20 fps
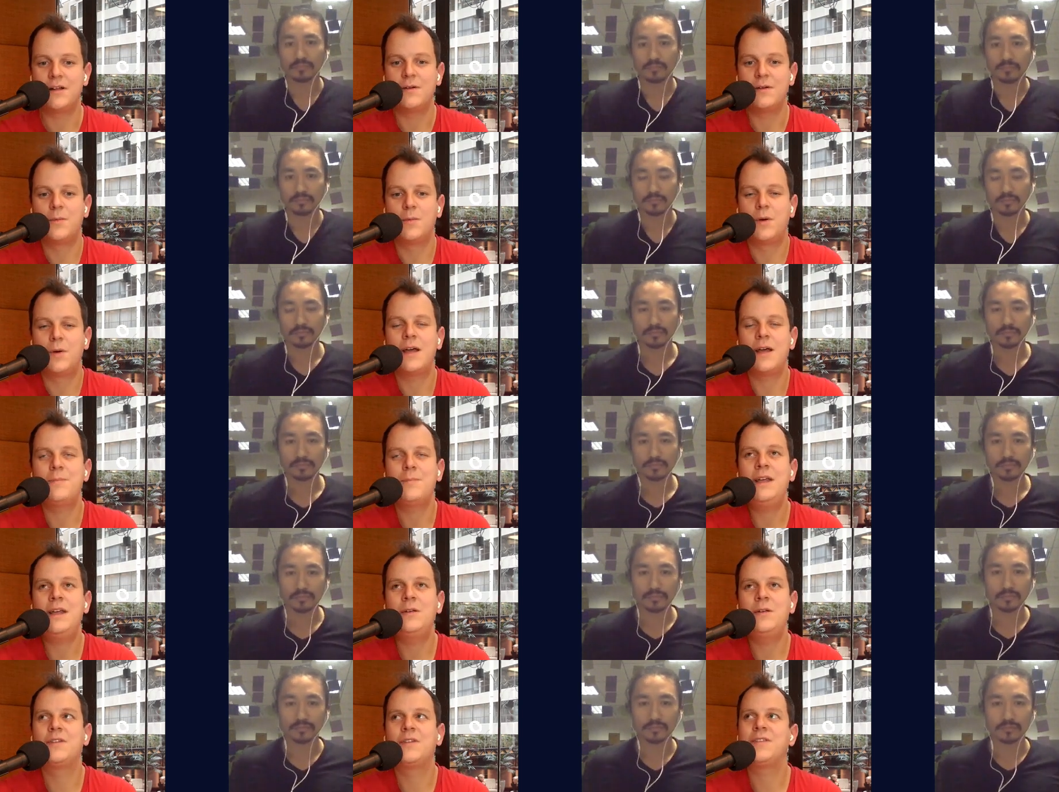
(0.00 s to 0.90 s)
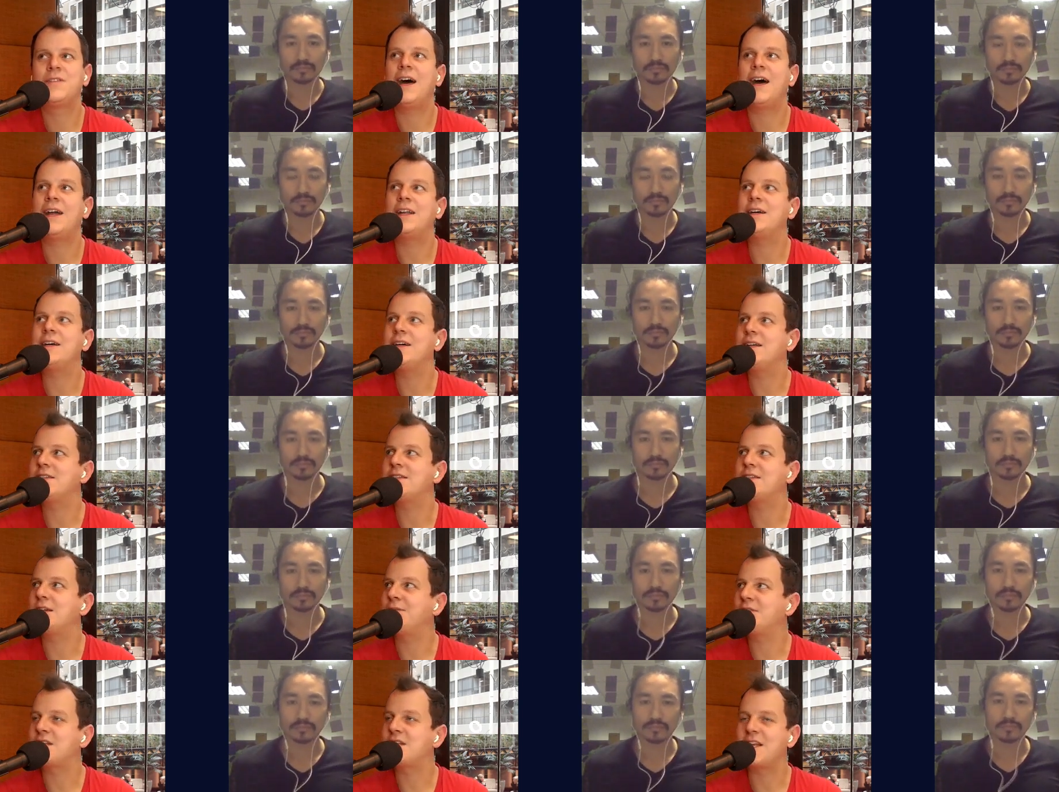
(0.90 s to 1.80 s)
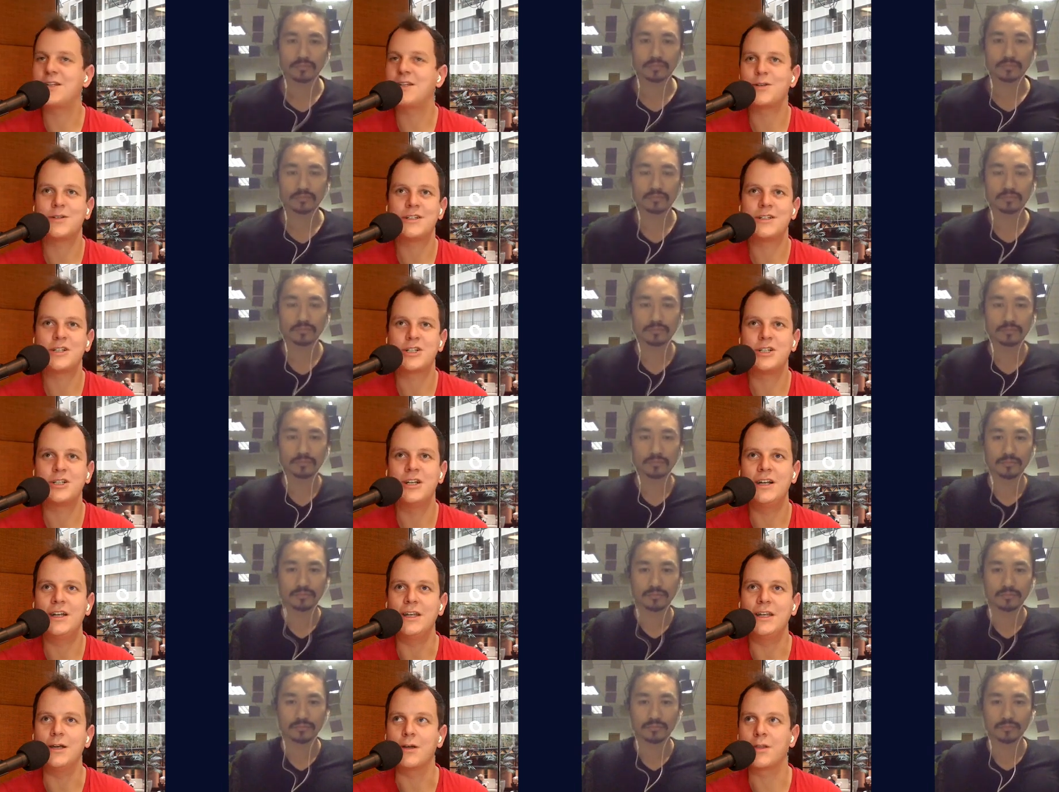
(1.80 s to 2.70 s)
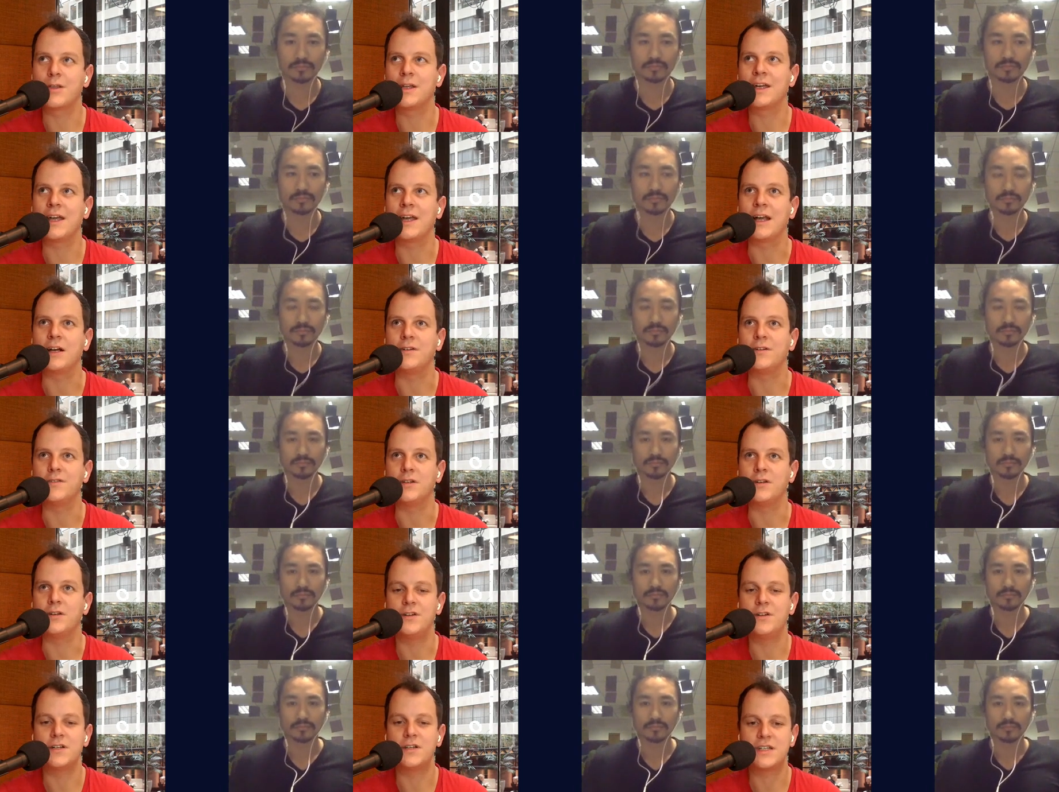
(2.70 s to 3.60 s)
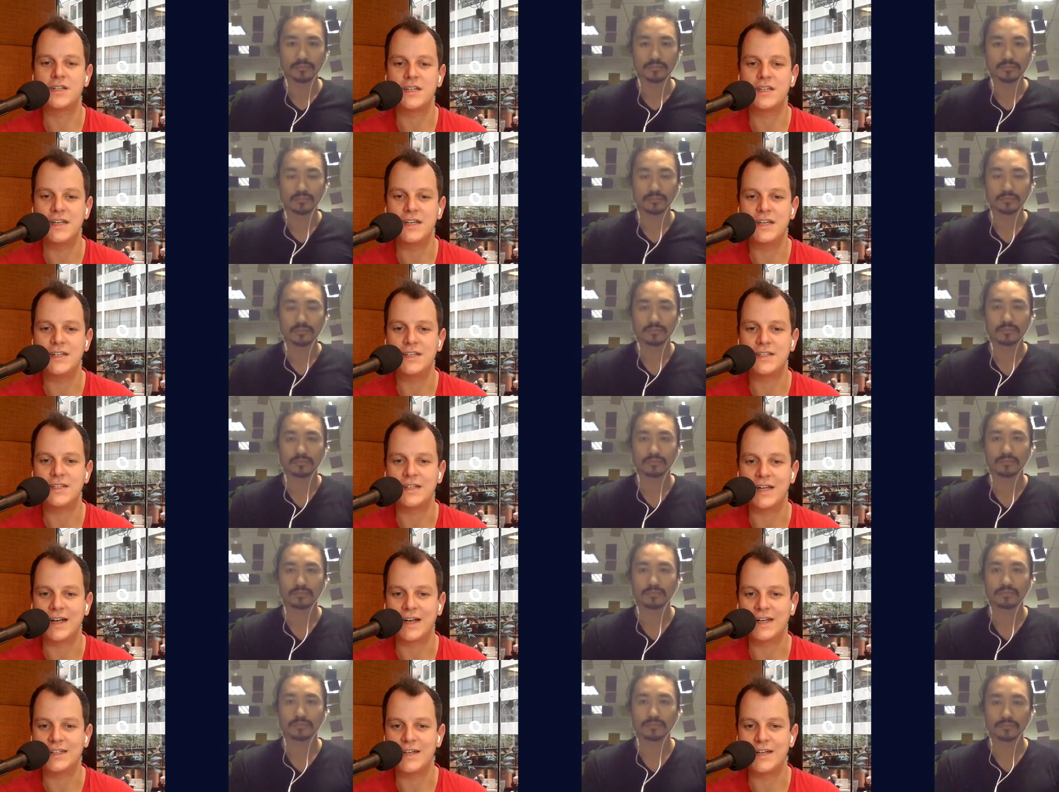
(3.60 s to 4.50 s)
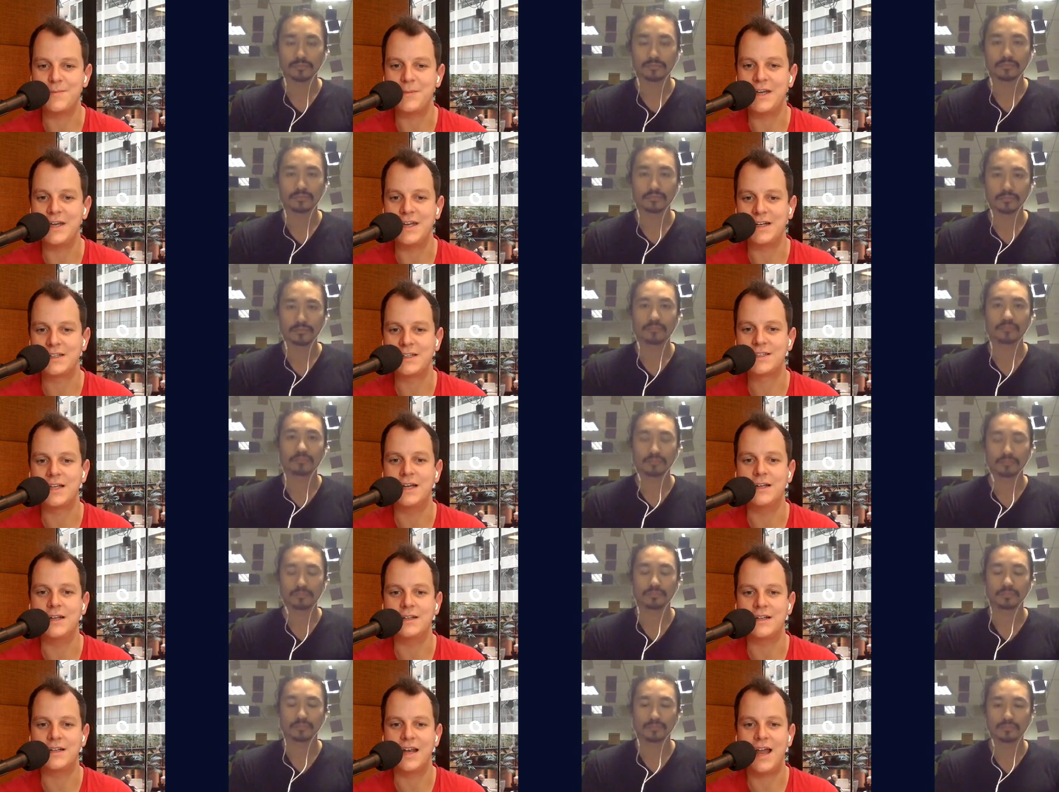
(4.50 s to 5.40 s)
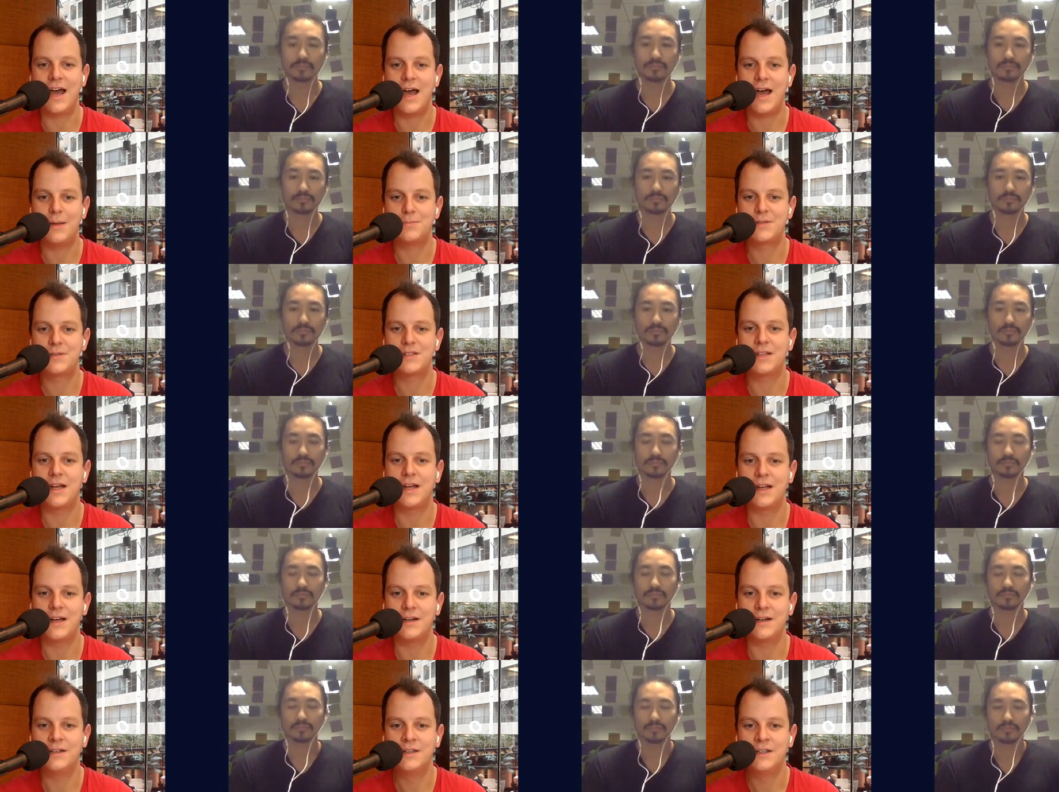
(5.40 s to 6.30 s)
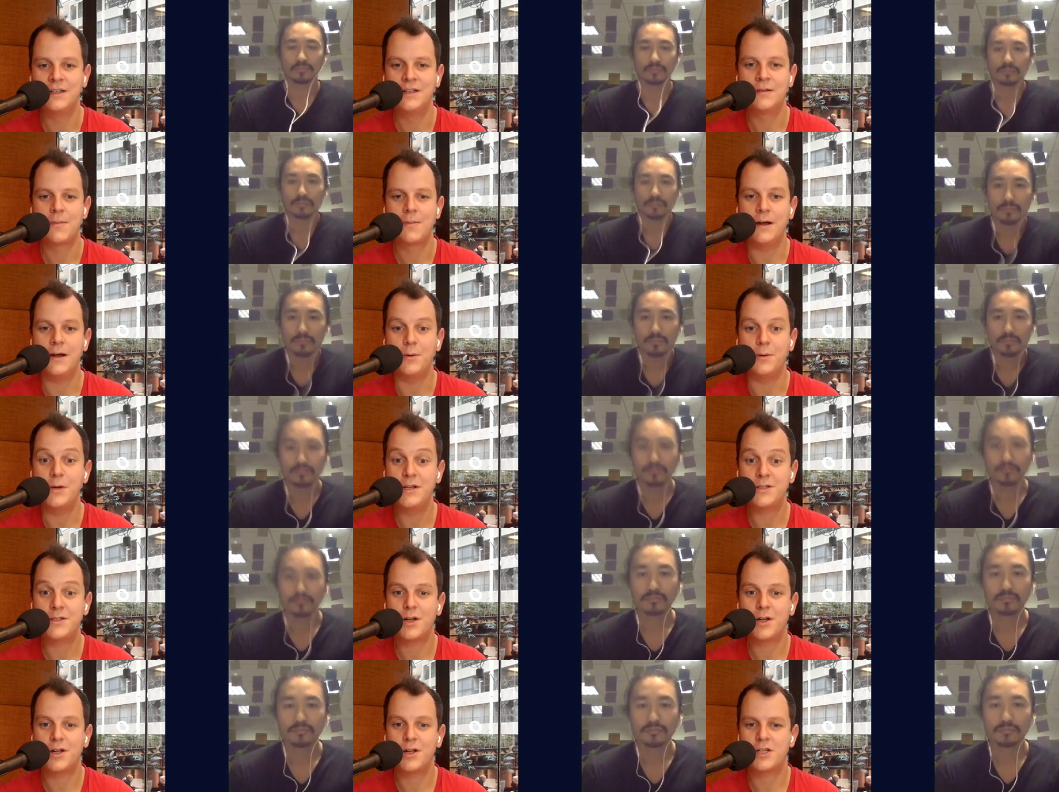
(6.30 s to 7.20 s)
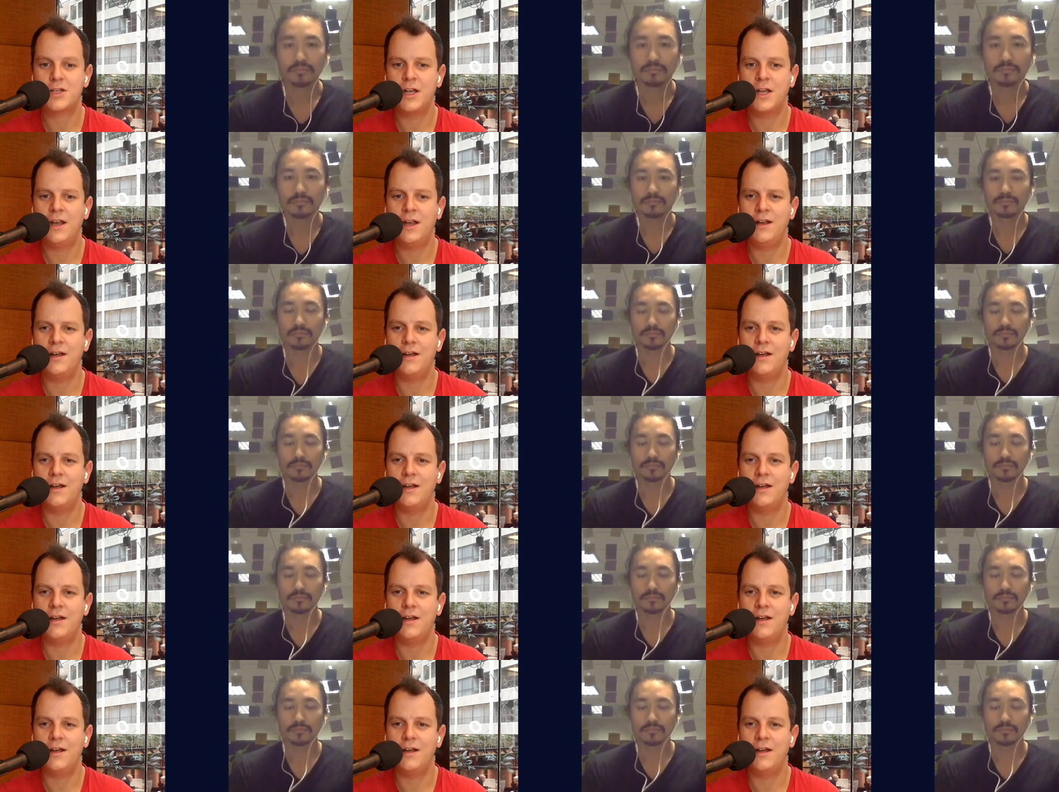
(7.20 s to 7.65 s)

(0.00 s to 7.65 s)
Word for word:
Speaker 1: what I mean with that is obviously traditionally you're thinking of universities and academics and labs that are researching